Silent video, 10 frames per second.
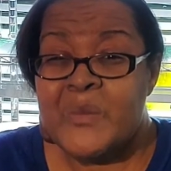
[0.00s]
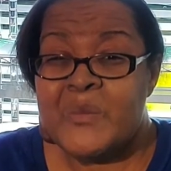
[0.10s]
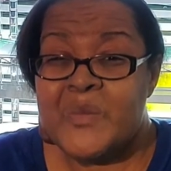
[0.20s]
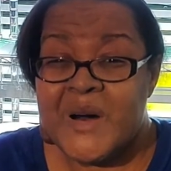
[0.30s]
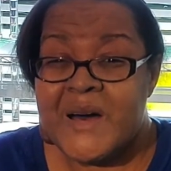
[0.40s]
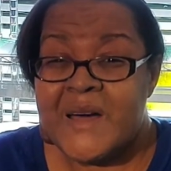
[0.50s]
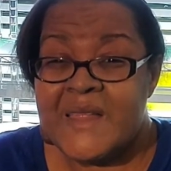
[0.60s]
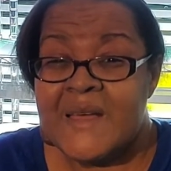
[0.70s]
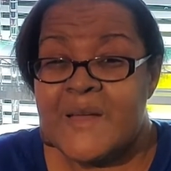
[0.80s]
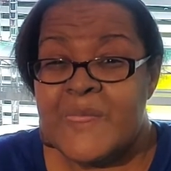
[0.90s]
but
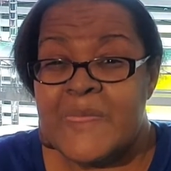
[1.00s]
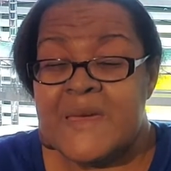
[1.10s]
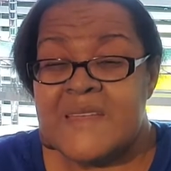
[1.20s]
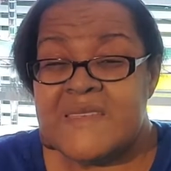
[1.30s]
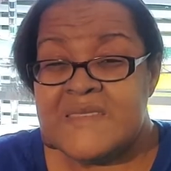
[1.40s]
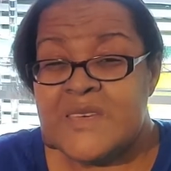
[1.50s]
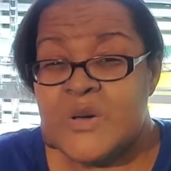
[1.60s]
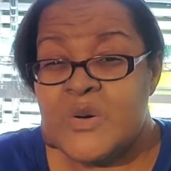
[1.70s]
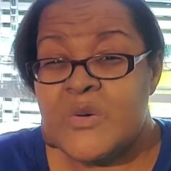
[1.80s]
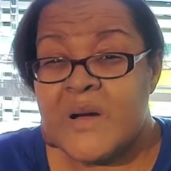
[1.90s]
it's
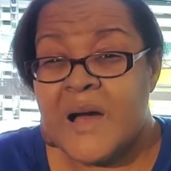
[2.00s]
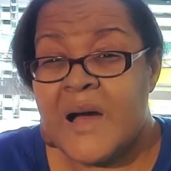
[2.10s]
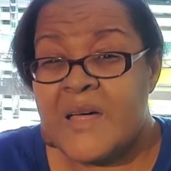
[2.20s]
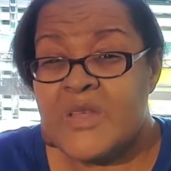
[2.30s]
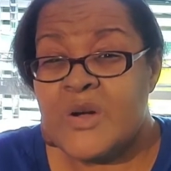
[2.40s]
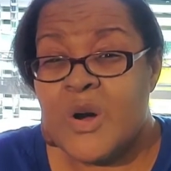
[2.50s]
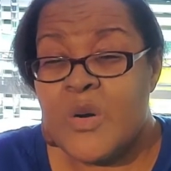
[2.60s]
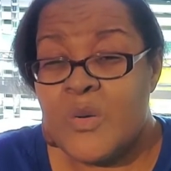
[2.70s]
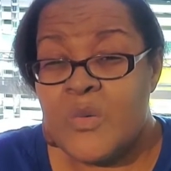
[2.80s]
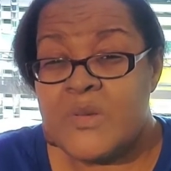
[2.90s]
still kind of
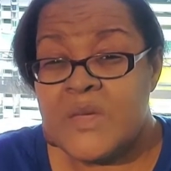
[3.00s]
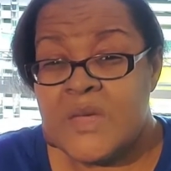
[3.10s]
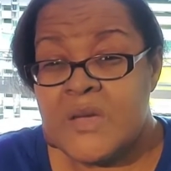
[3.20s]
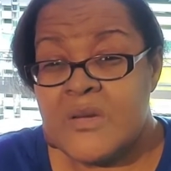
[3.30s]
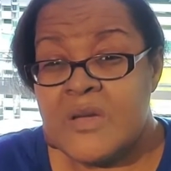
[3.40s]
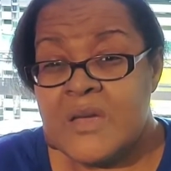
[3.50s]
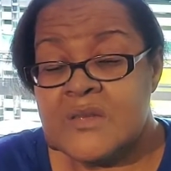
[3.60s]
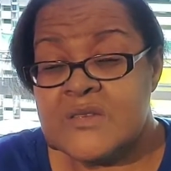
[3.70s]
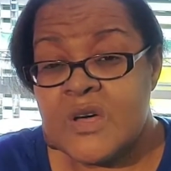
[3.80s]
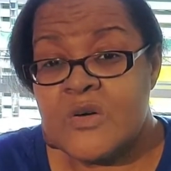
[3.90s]
cold here
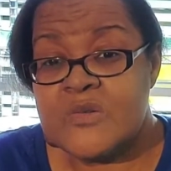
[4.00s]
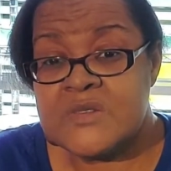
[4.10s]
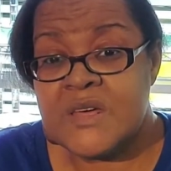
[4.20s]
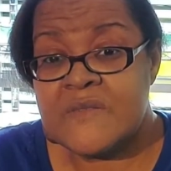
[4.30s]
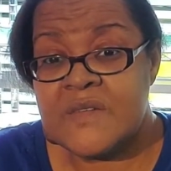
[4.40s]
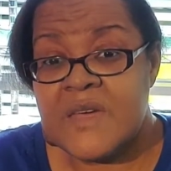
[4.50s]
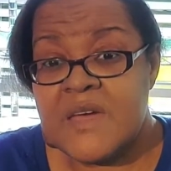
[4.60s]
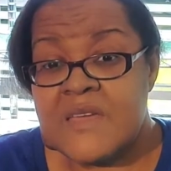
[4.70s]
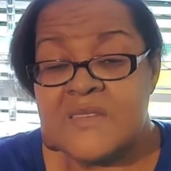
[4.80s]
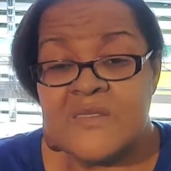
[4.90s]
in zone
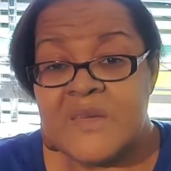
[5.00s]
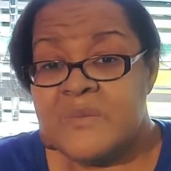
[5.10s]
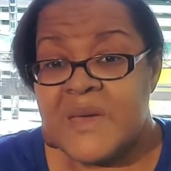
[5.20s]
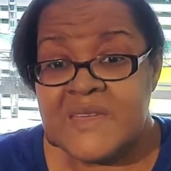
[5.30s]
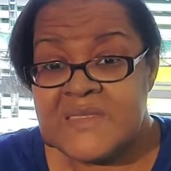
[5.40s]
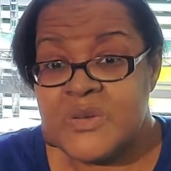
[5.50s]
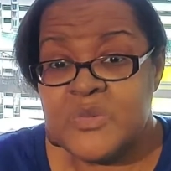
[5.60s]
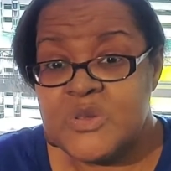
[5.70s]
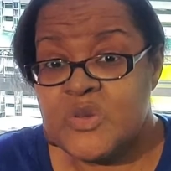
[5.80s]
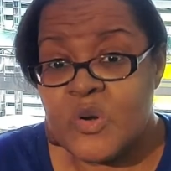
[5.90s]
7A, so they may still
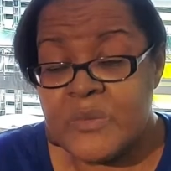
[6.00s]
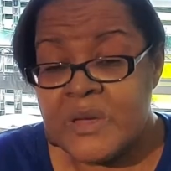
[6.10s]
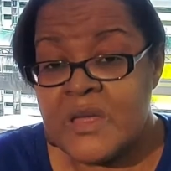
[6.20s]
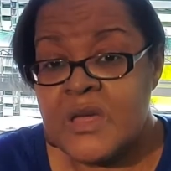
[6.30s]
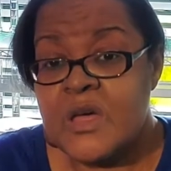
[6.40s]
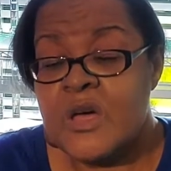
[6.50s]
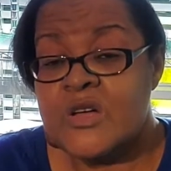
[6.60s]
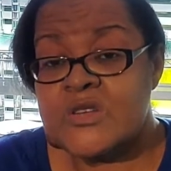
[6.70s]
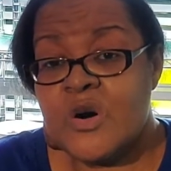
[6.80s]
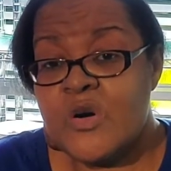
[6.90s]
be dormant.
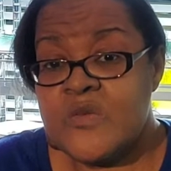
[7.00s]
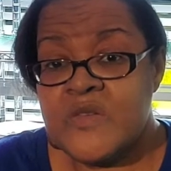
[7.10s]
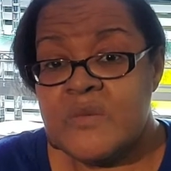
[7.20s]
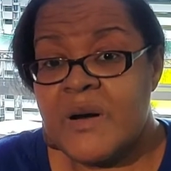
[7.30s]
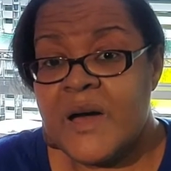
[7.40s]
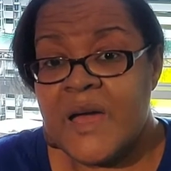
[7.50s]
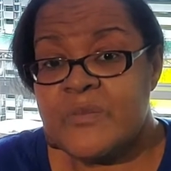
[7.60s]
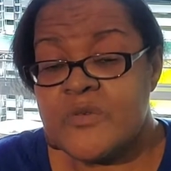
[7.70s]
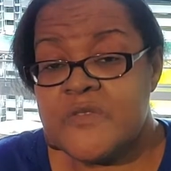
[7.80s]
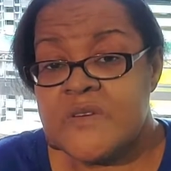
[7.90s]
So hopefully by
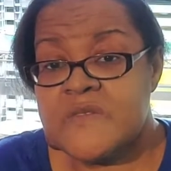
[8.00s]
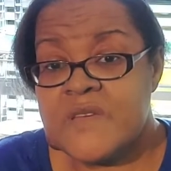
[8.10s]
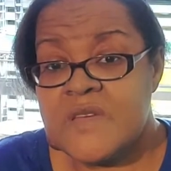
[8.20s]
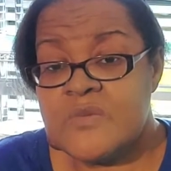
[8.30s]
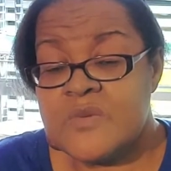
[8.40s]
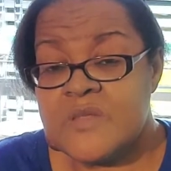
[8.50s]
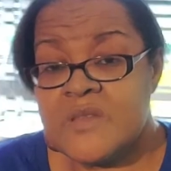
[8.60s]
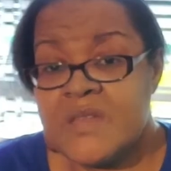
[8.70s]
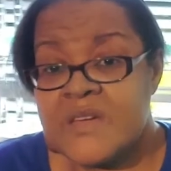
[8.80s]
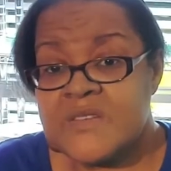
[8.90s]
April 15th, within the
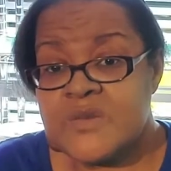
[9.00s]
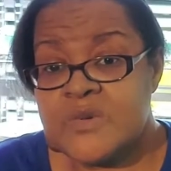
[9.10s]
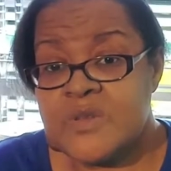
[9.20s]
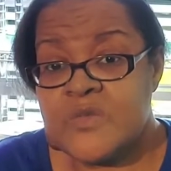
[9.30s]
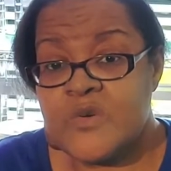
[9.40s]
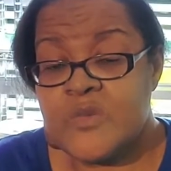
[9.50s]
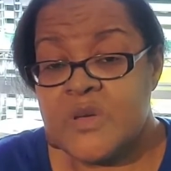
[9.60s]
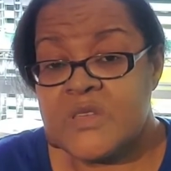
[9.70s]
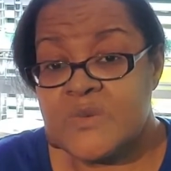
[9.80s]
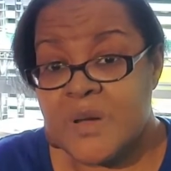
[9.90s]
next 3 to 4
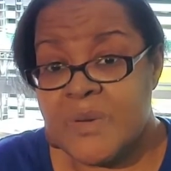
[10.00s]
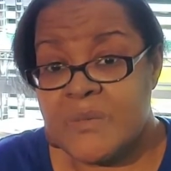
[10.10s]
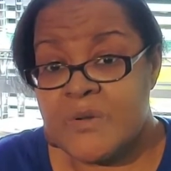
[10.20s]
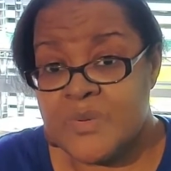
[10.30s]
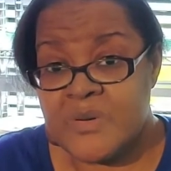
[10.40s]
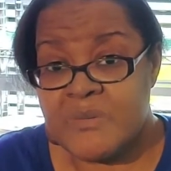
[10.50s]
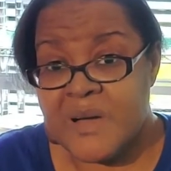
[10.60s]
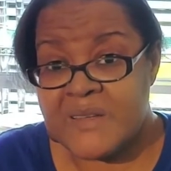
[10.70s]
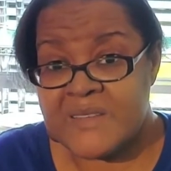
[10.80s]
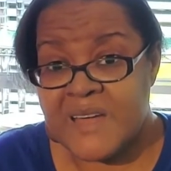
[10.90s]
weeks, when I'm able to put them
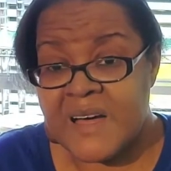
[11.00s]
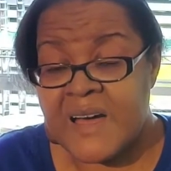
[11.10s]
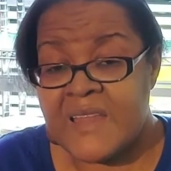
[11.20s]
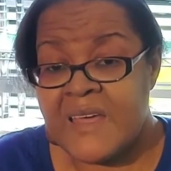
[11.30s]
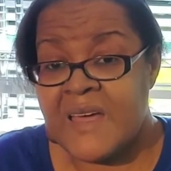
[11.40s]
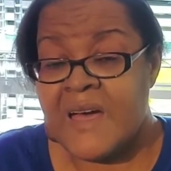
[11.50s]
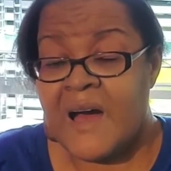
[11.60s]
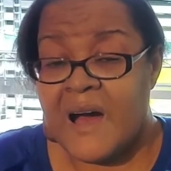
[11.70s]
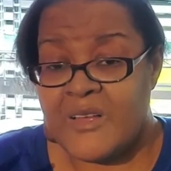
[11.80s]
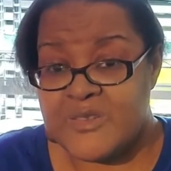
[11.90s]
outside,
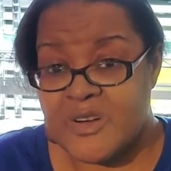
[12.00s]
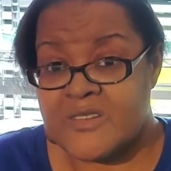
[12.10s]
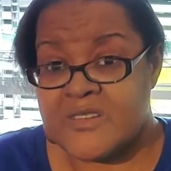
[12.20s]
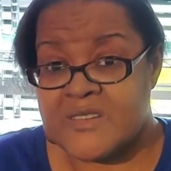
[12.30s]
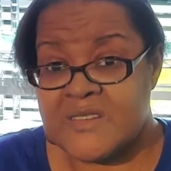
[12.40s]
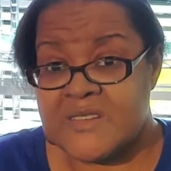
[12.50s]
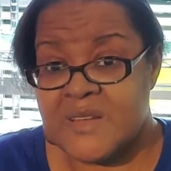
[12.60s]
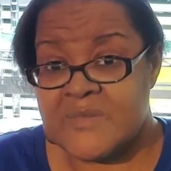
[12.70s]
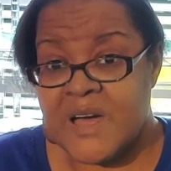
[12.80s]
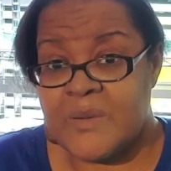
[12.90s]
I'll start to see
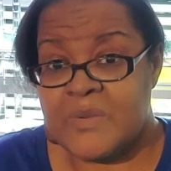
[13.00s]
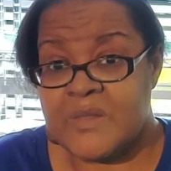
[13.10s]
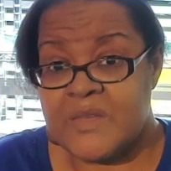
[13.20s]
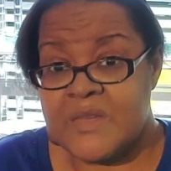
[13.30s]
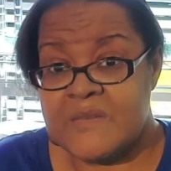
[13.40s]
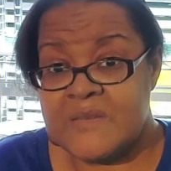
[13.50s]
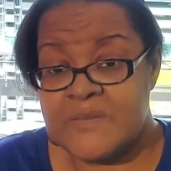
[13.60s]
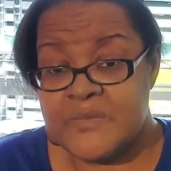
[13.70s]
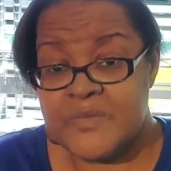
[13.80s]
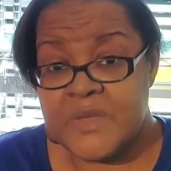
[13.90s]
some type of leaves.
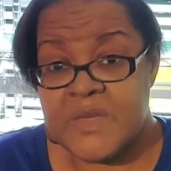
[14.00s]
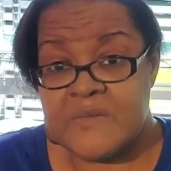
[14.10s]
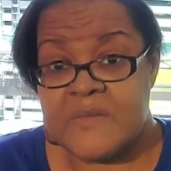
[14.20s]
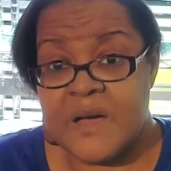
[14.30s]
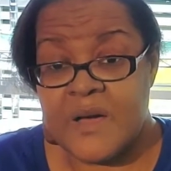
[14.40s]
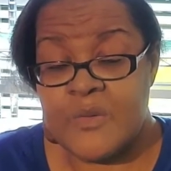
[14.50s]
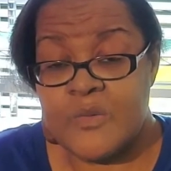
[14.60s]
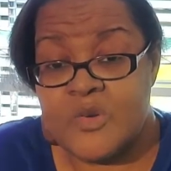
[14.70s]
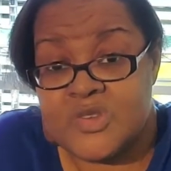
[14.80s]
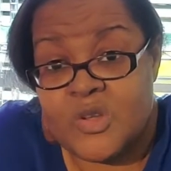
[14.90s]
If not,
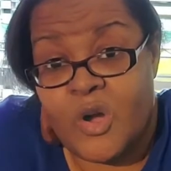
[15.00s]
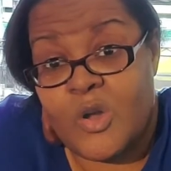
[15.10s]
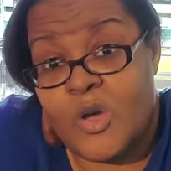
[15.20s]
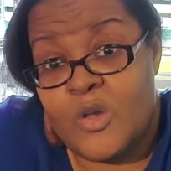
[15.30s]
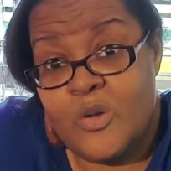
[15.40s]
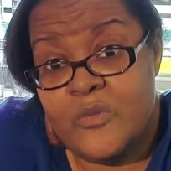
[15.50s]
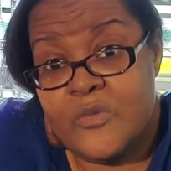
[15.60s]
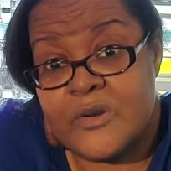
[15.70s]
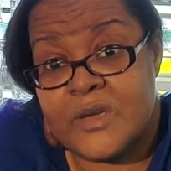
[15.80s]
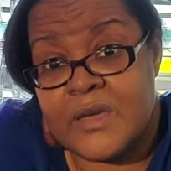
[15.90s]
we'll start all
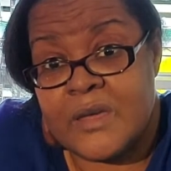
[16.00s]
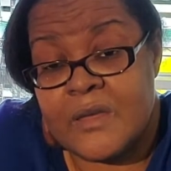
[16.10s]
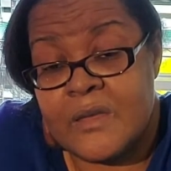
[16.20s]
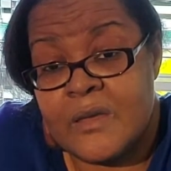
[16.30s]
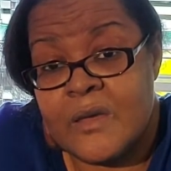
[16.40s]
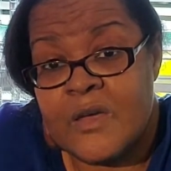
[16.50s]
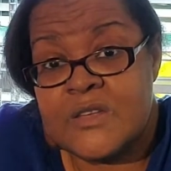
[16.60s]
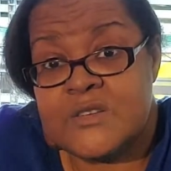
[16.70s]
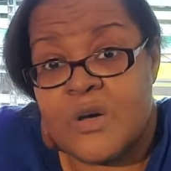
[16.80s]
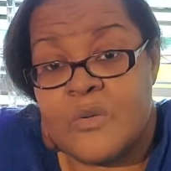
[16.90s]
over again.
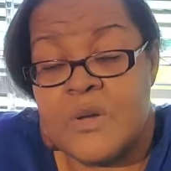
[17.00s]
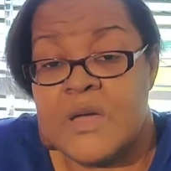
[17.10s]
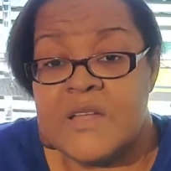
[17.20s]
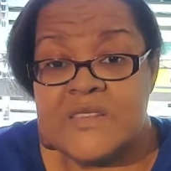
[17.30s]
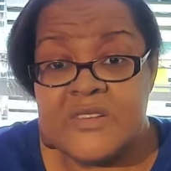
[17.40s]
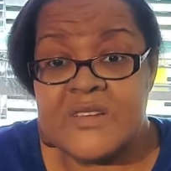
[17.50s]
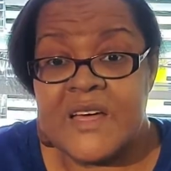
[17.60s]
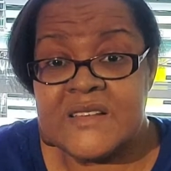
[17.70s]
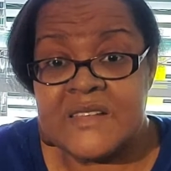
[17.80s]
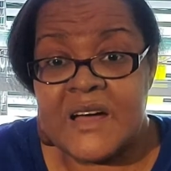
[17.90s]
So until
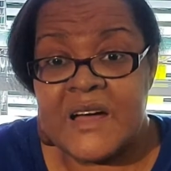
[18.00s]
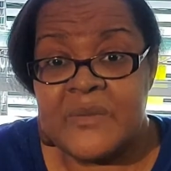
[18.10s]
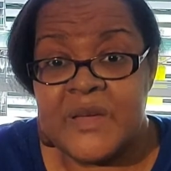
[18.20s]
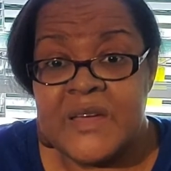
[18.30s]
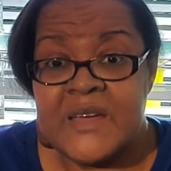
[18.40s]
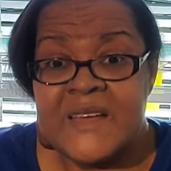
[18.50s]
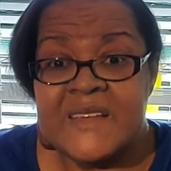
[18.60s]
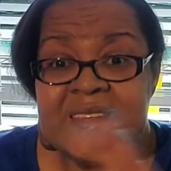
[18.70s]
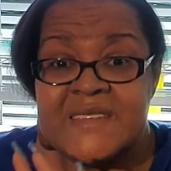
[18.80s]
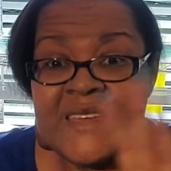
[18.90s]
next time,
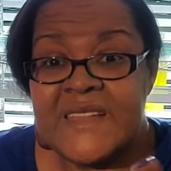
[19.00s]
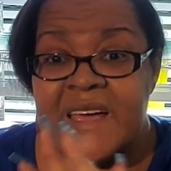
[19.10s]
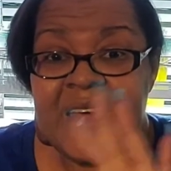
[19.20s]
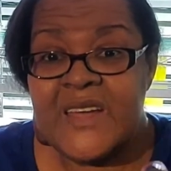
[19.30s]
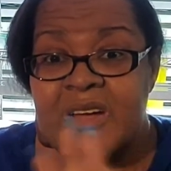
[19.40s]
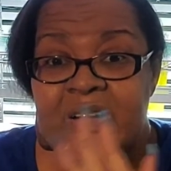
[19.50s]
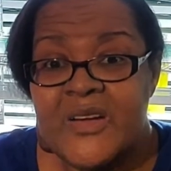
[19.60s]
see you later.